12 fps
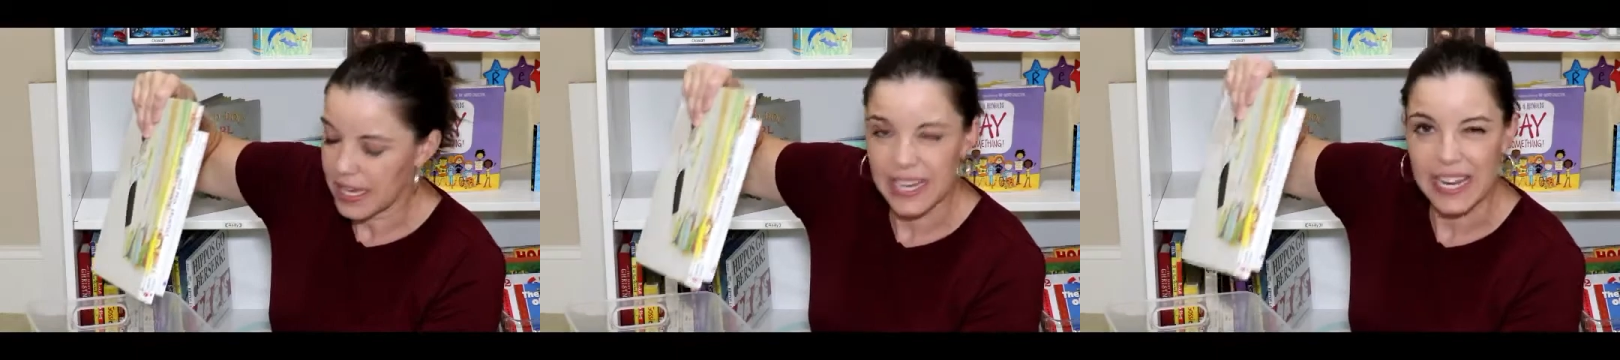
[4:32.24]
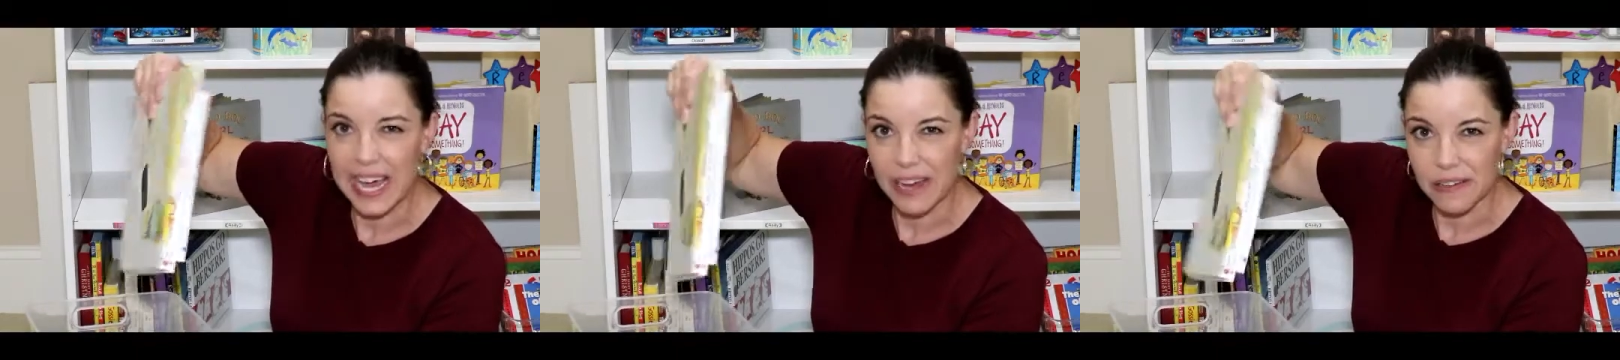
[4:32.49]

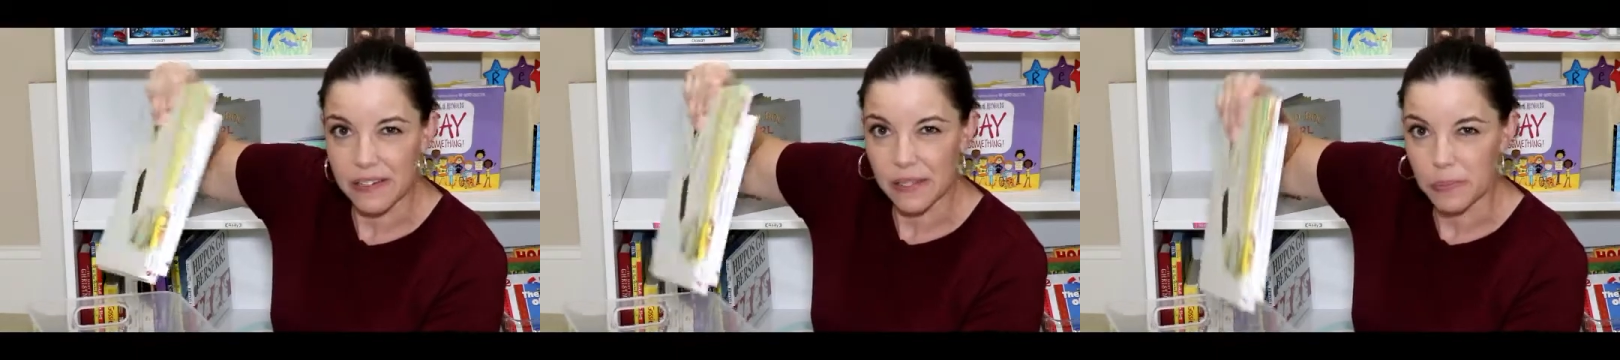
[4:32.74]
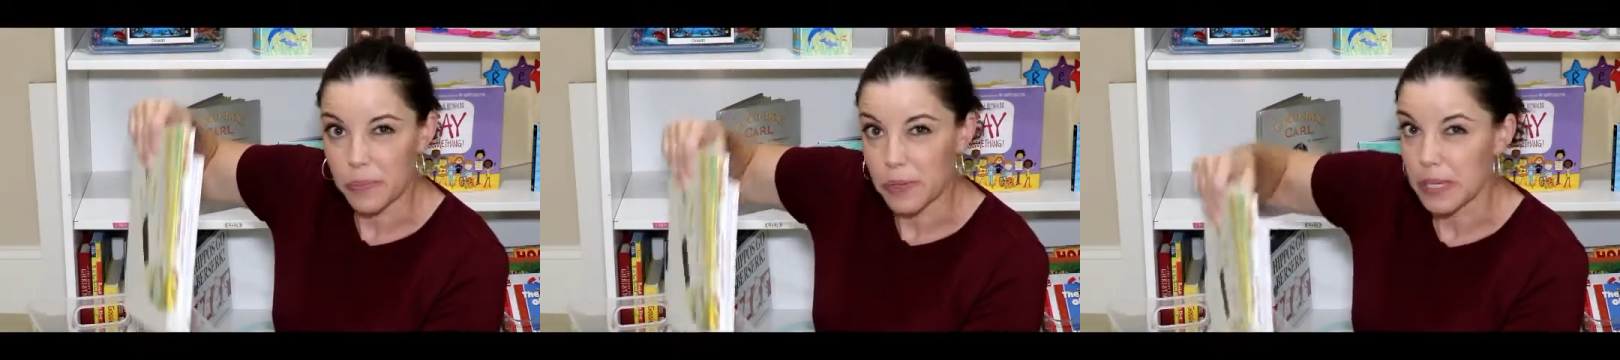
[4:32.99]
house
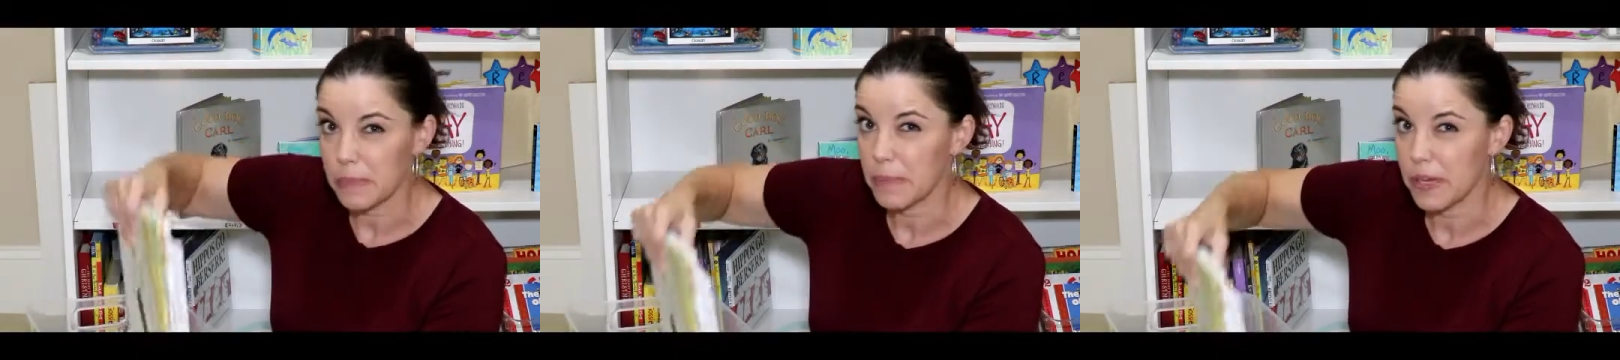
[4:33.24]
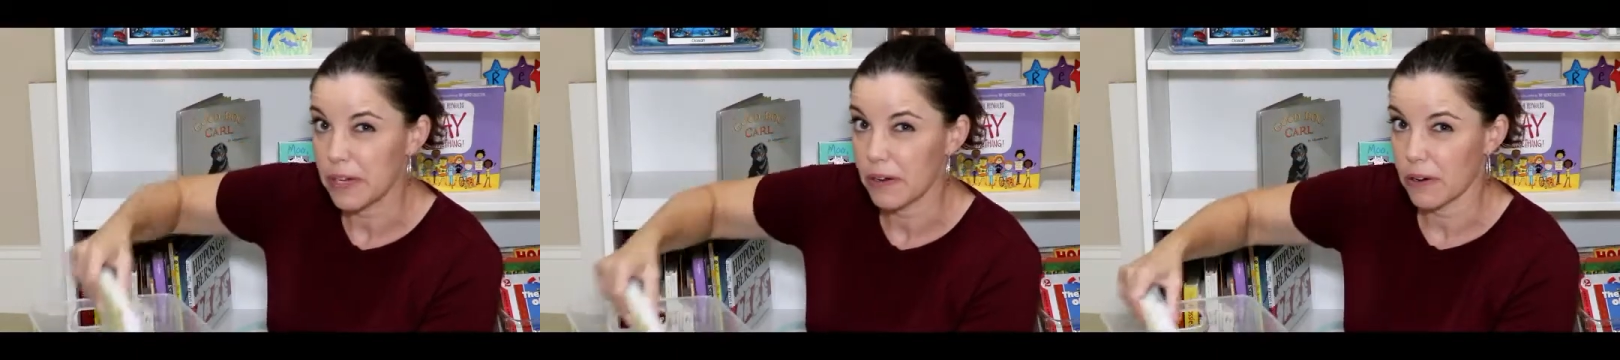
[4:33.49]
some pretty
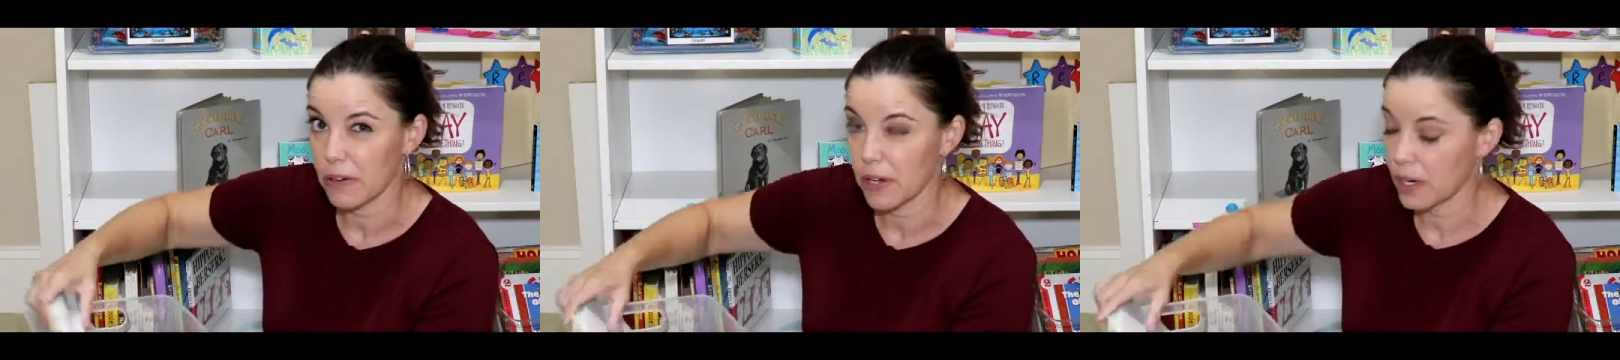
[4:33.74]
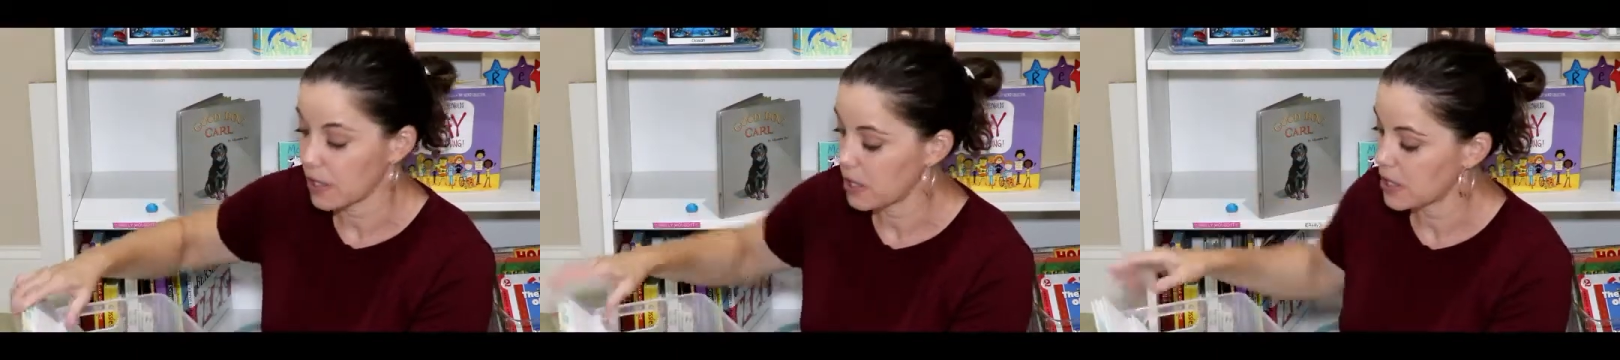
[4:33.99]
big or
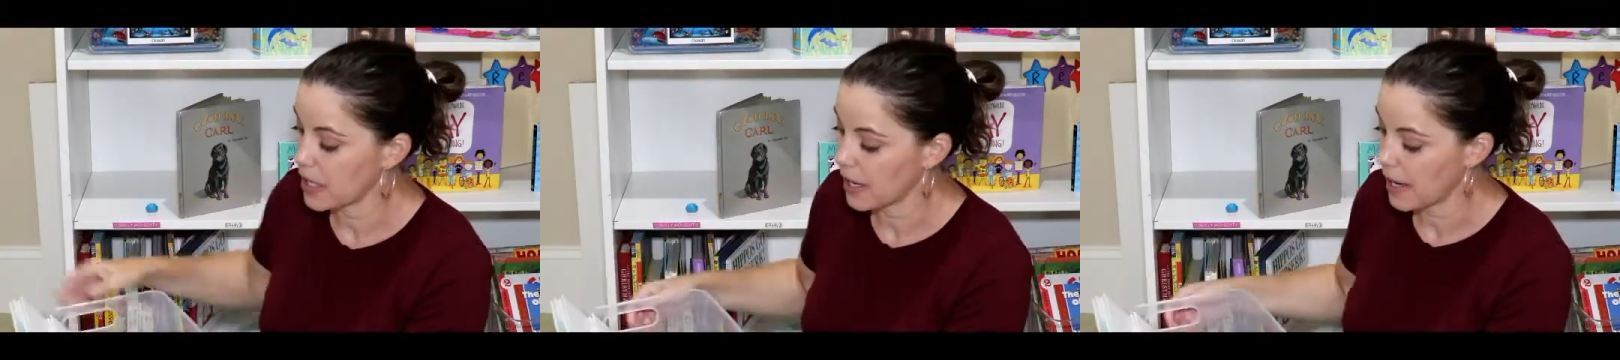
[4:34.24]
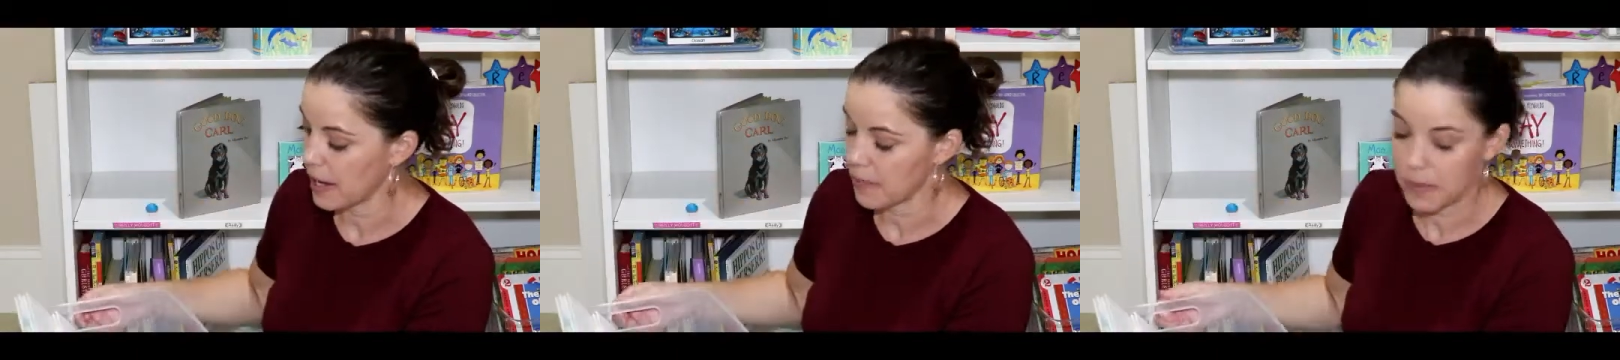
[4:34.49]
large
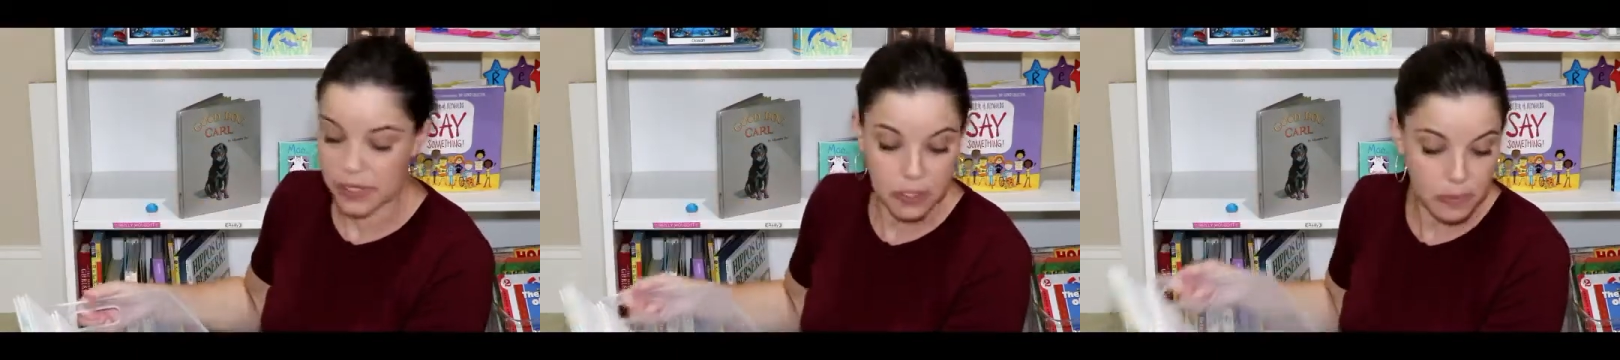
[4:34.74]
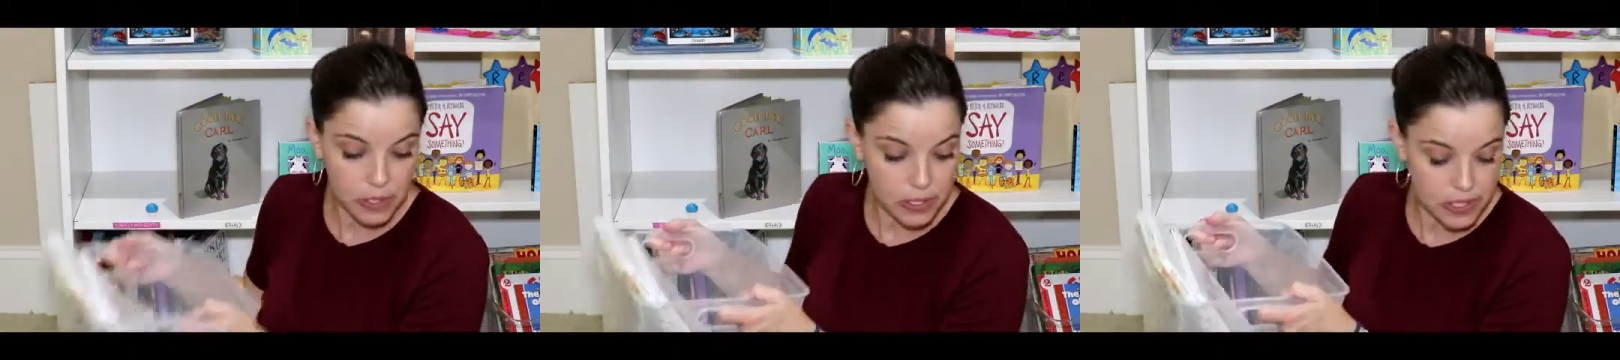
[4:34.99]
picture
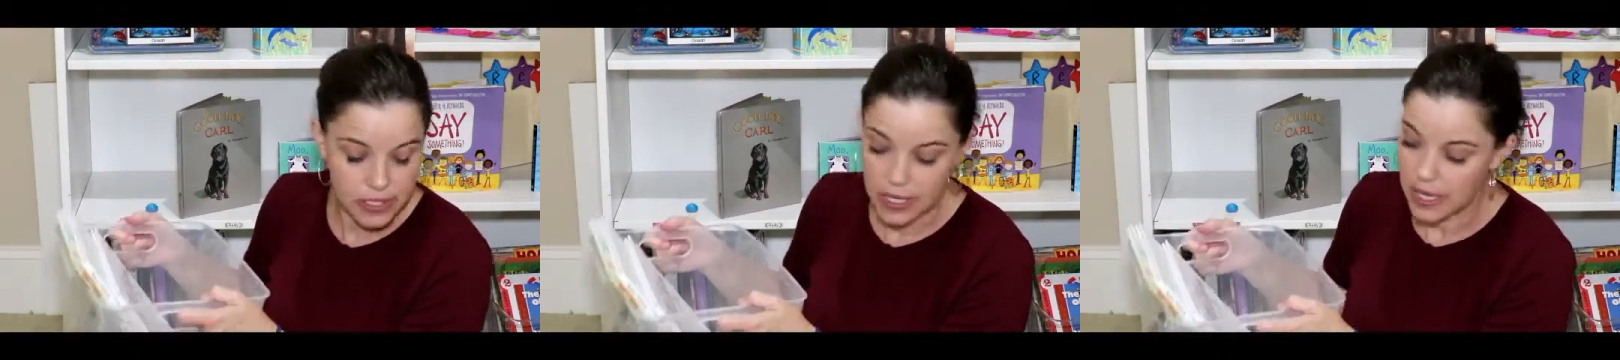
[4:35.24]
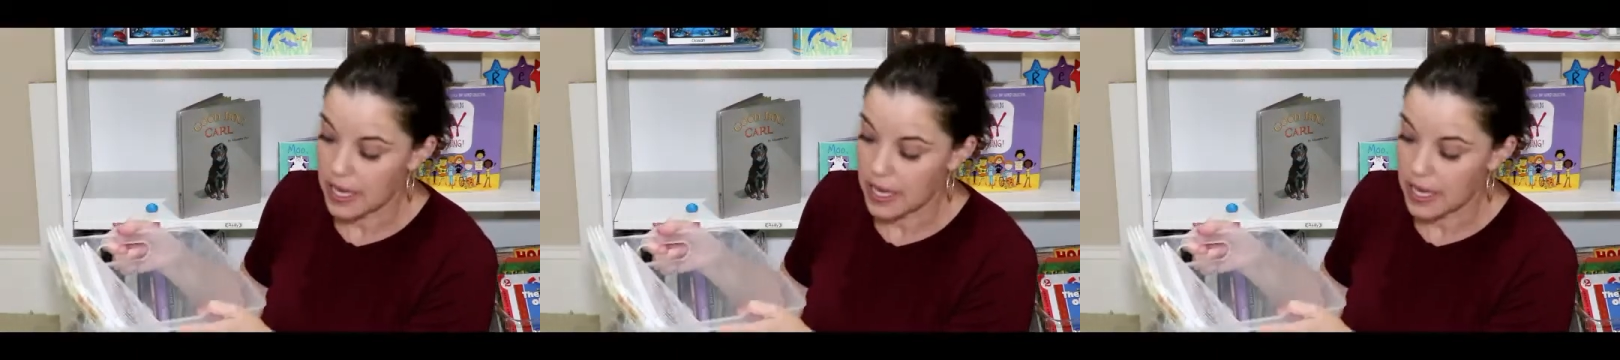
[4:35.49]
books.